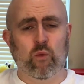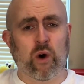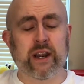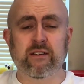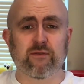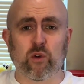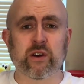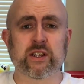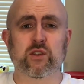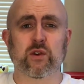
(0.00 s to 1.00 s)
wanting for it
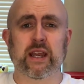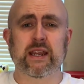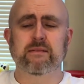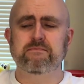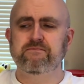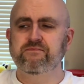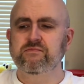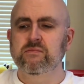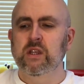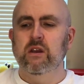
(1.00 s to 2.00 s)
in trade.
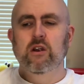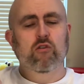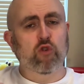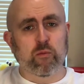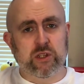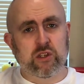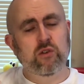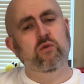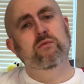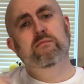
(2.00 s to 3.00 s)
Roma
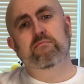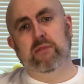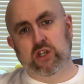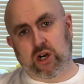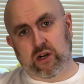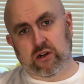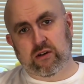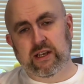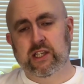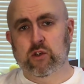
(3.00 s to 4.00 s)
II, much harder.
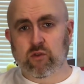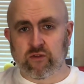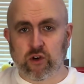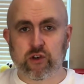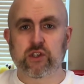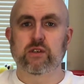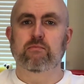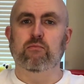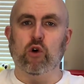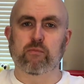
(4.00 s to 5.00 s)
It's the reverse.
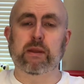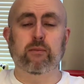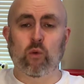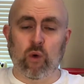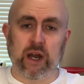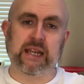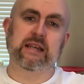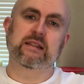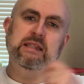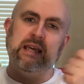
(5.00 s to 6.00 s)
More people want
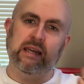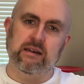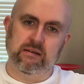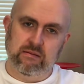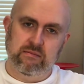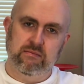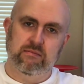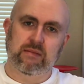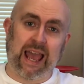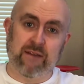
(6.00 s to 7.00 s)
it than
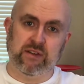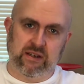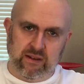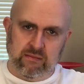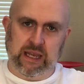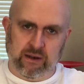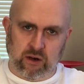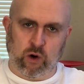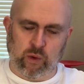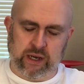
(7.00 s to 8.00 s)
have it and
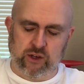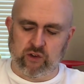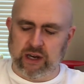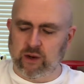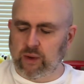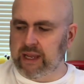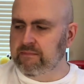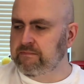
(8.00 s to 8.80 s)
are willing to trade it away.